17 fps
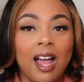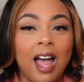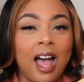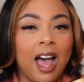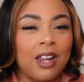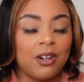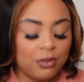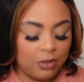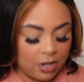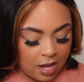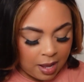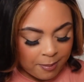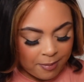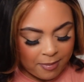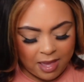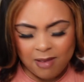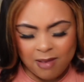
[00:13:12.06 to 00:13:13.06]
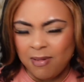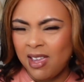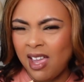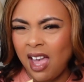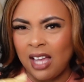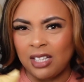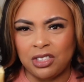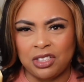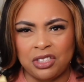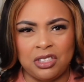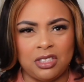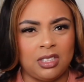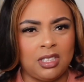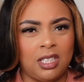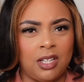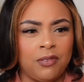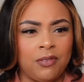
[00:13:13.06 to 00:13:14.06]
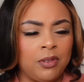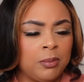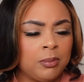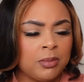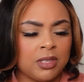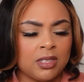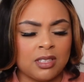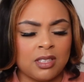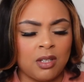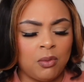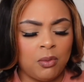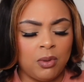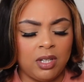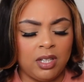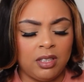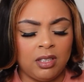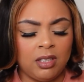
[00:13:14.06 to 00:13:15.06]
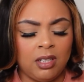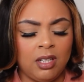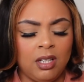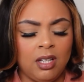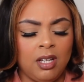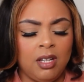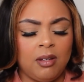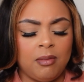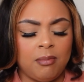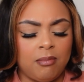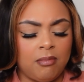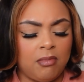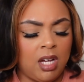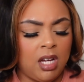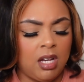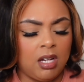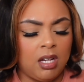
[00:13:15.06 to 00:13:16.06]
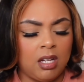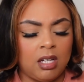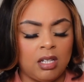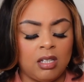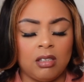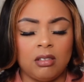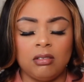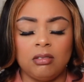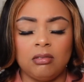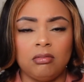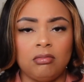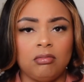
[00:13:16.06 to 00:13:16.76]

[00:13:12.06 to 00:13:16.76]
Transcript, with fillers: I don't, uh, maybe I should just give them to someone, uh,